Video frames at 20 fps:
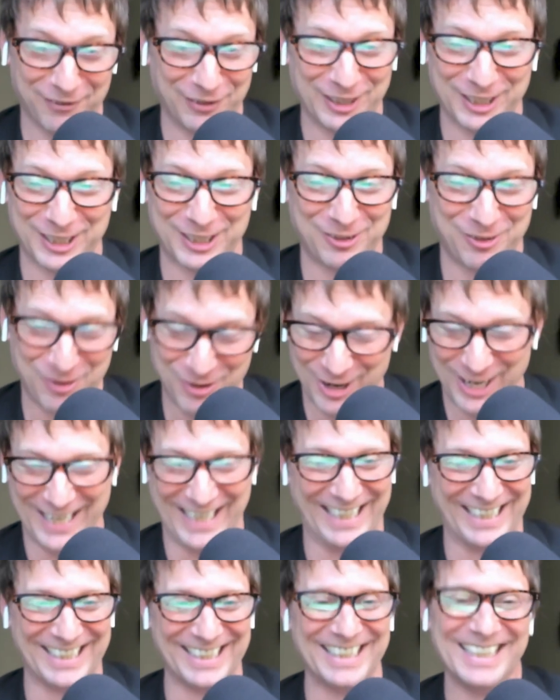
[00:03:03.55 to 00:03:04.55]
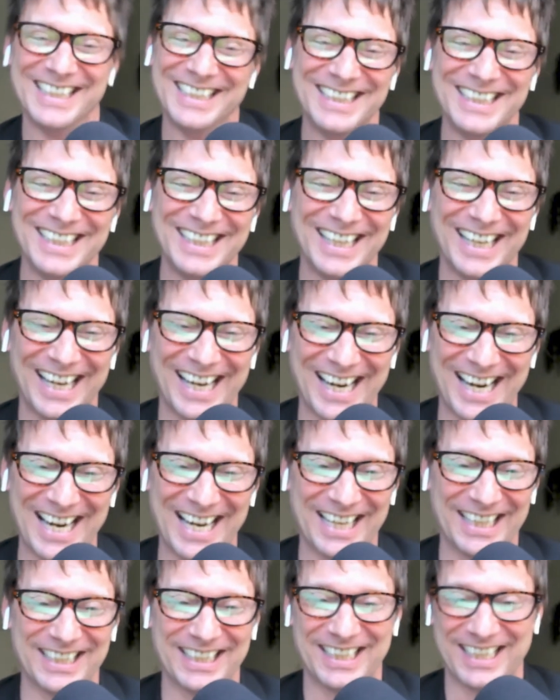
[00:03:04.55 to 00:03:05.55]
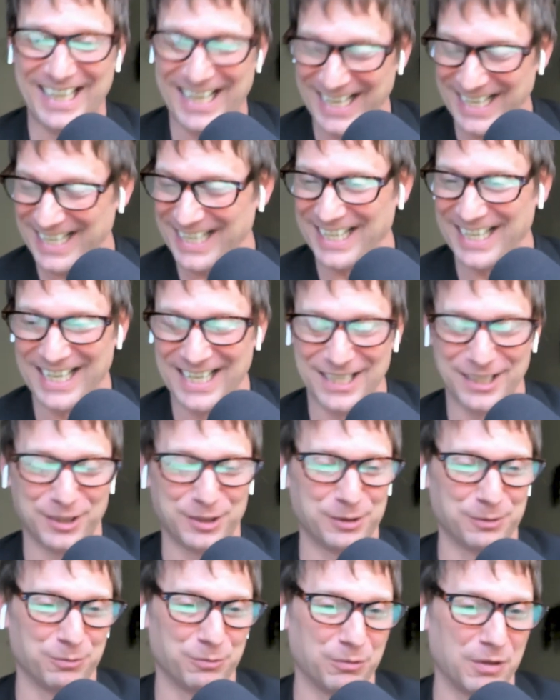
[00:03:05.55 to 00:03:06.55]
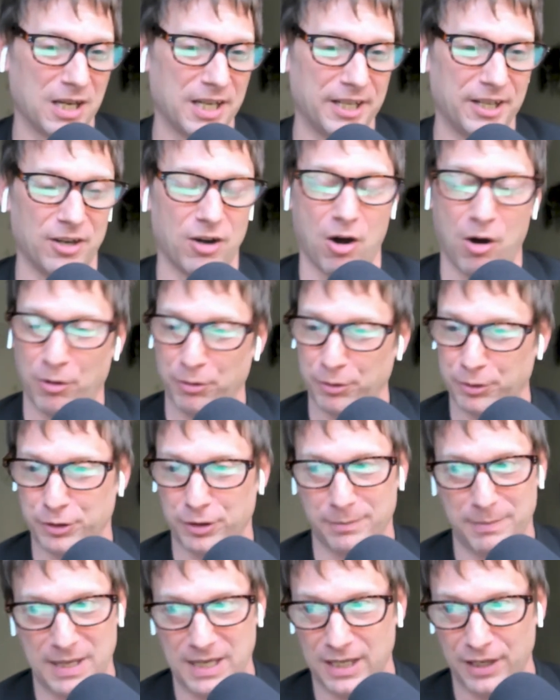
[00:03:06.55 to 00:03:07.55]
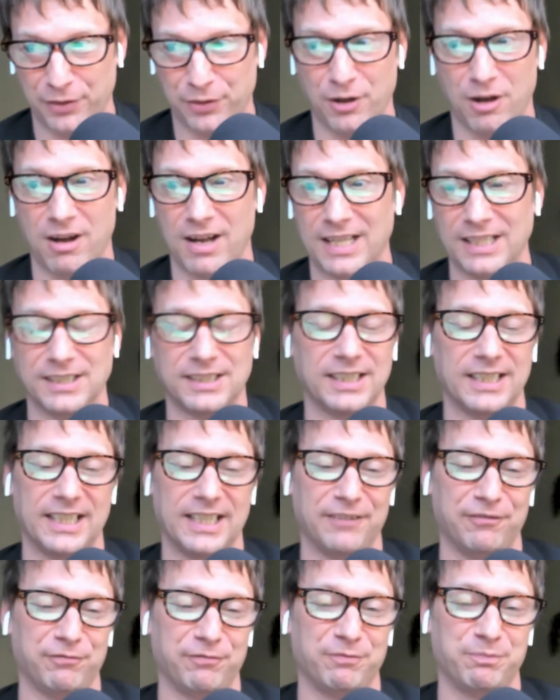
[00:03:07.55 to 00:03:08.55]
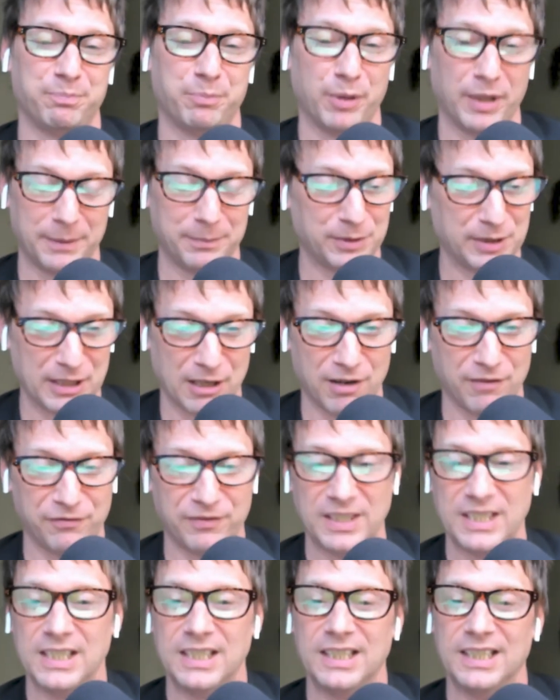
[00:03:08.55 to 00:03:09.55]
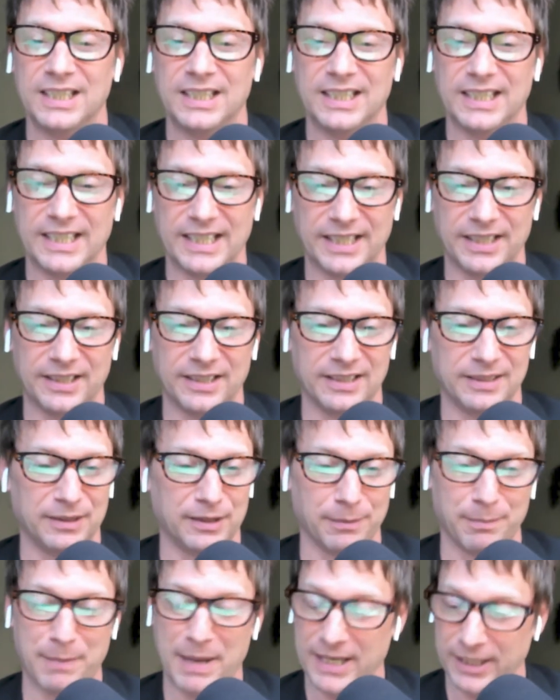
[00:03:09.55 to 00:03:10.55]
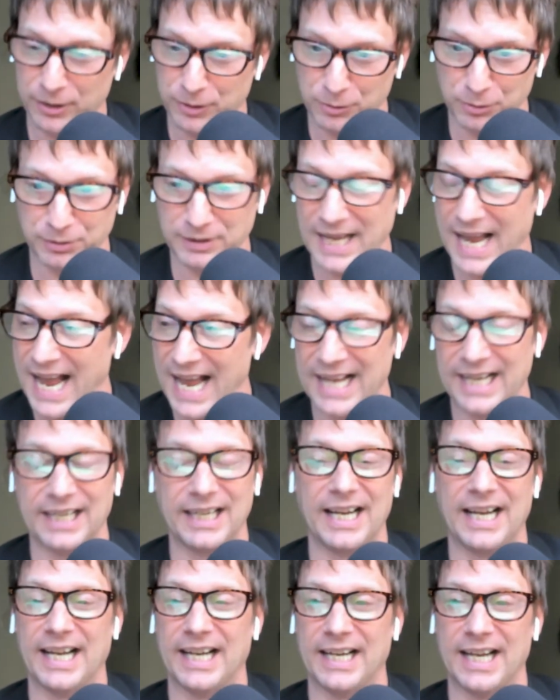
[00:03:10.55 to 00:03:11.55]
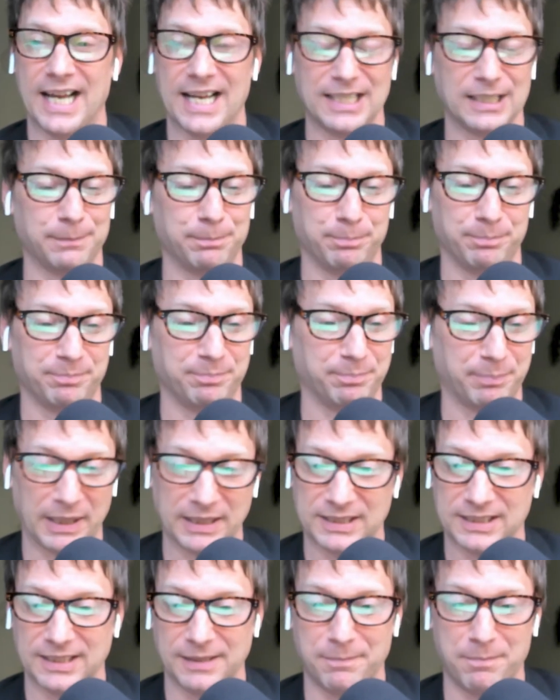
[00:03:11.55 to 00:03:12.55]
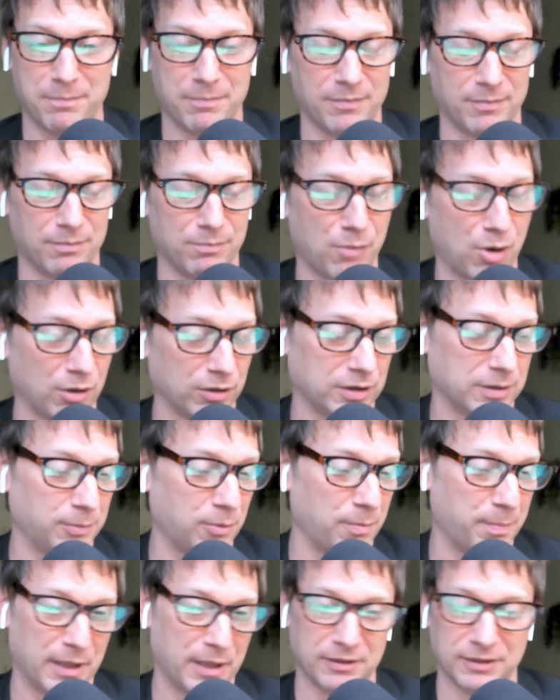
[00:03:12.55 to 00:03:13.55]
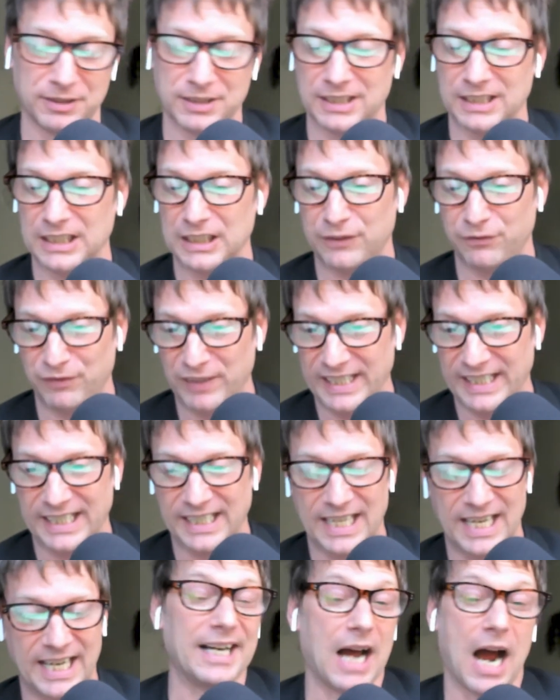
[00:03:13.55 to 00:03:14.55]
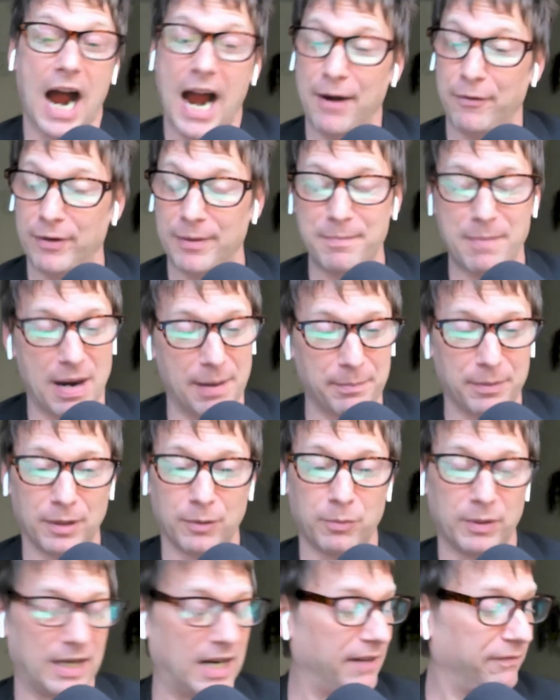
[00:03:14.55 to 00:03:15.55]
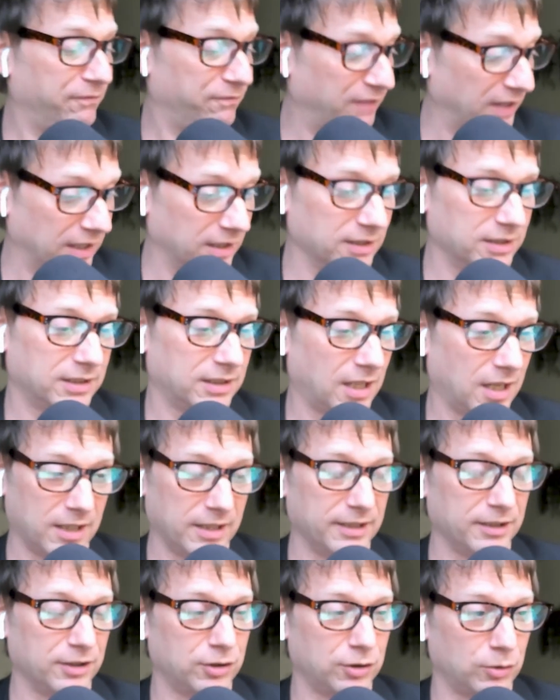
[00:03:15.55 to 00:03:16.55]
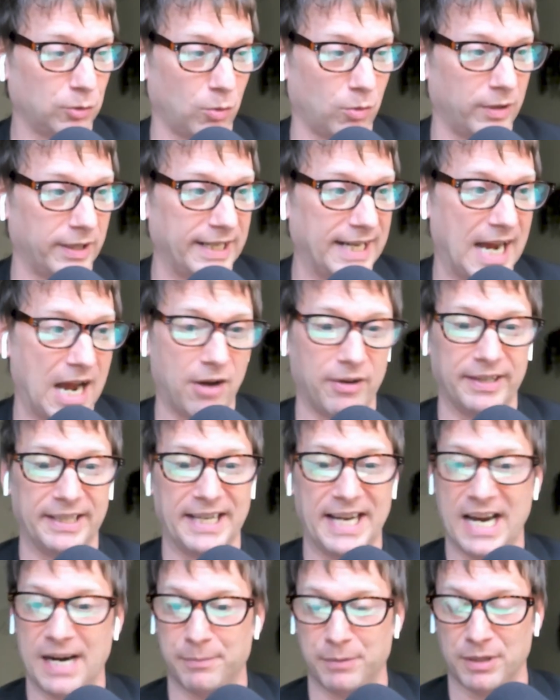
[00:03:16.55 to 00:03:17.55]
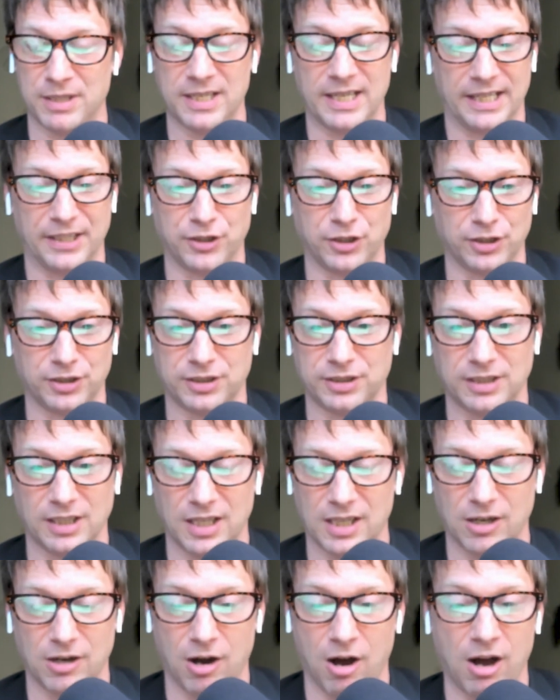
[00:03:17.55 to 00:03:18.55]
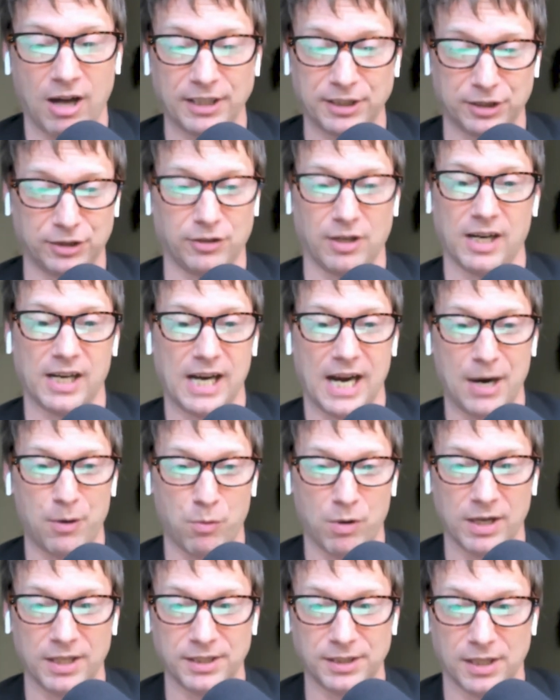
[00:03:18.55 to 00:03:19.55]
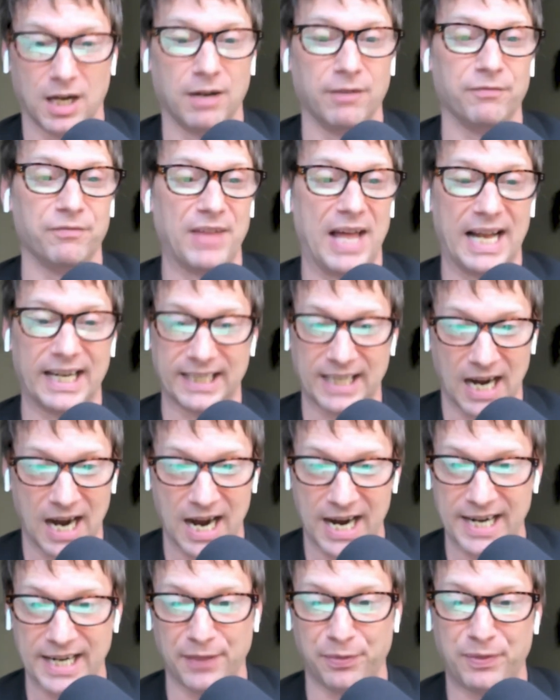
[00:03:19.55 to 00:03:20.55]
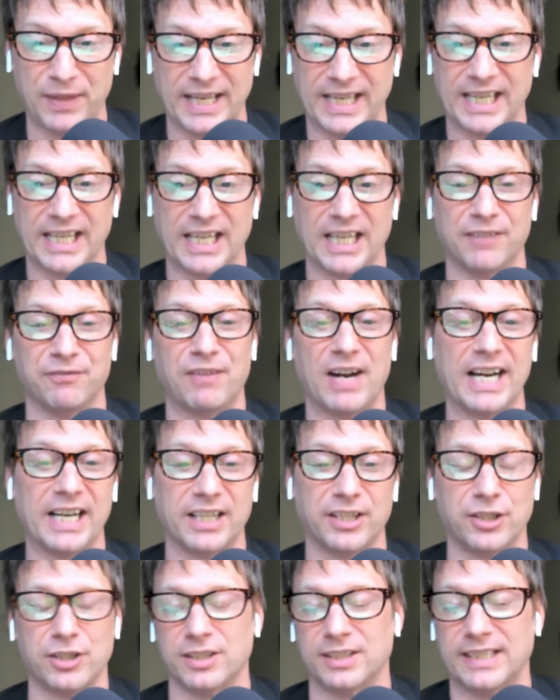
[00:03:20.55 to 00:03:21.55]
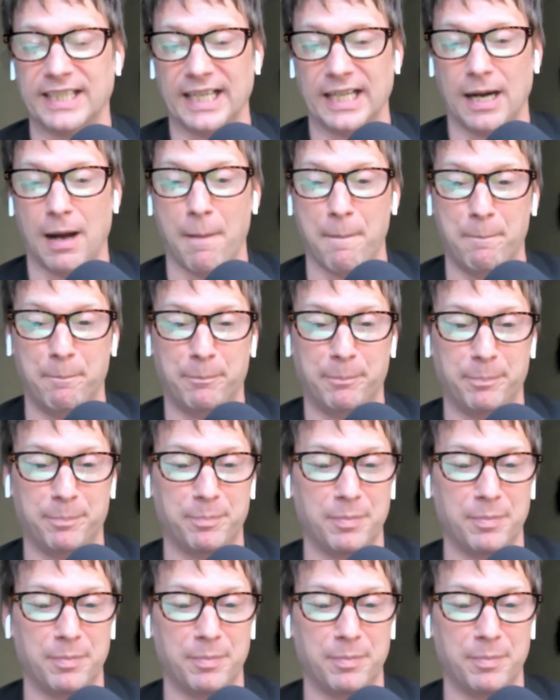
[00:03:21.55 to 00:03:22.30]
never quit. And he has run ultra marathons and have put himself in the medical tent and has busted multiple bones in his feet. And I remember when I first heard his story, how enamored and just awestruck I was of that guy and thinking if I could just get a,